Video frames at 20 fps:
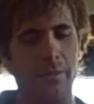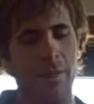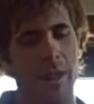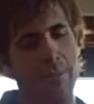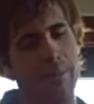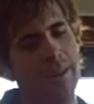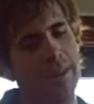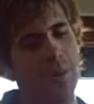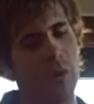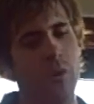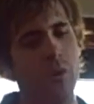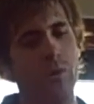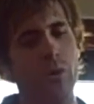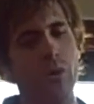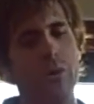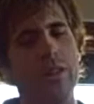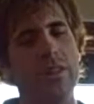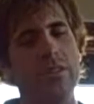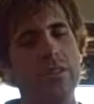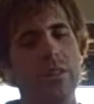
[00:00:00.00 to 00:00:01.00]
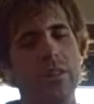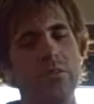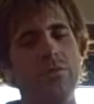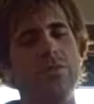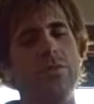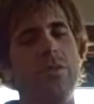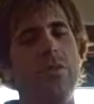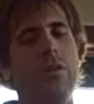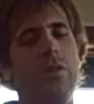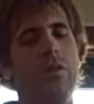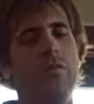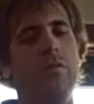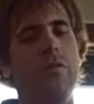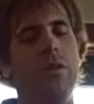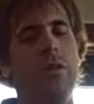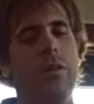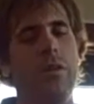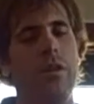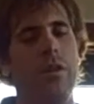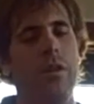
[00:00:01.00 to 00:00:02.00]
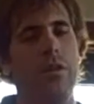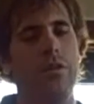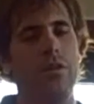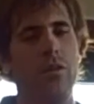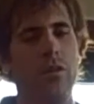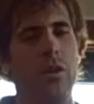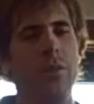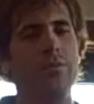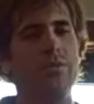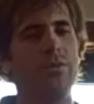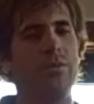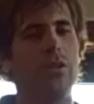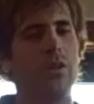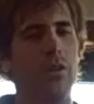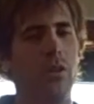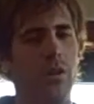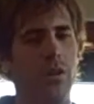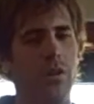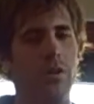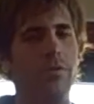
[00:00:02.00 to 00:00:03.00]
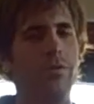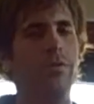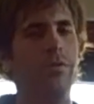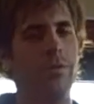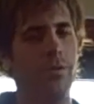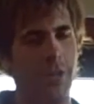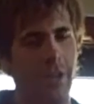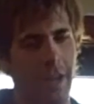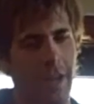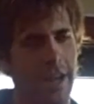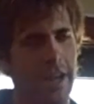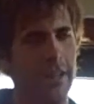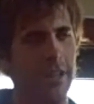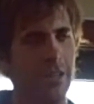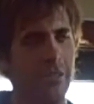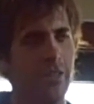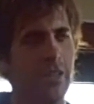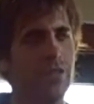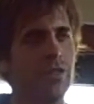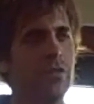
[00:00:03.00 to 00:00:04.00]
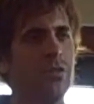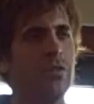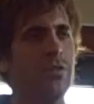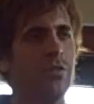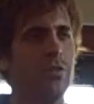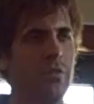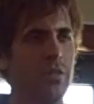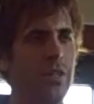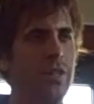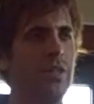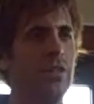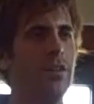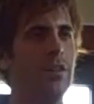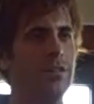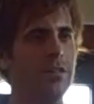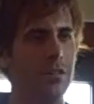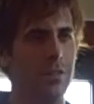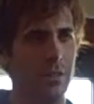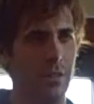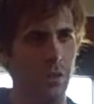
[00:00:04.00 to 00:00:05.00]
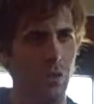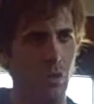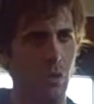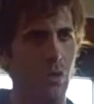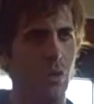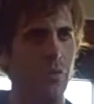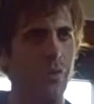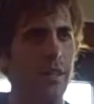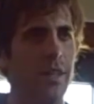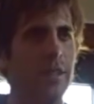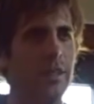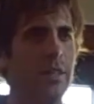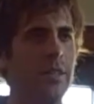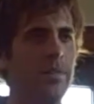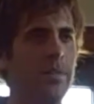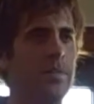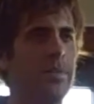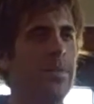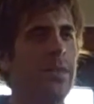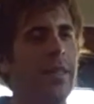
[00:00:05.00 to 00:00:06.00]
Malbec component comes from grapes of very high elevation vineyards in the Yukon Valley.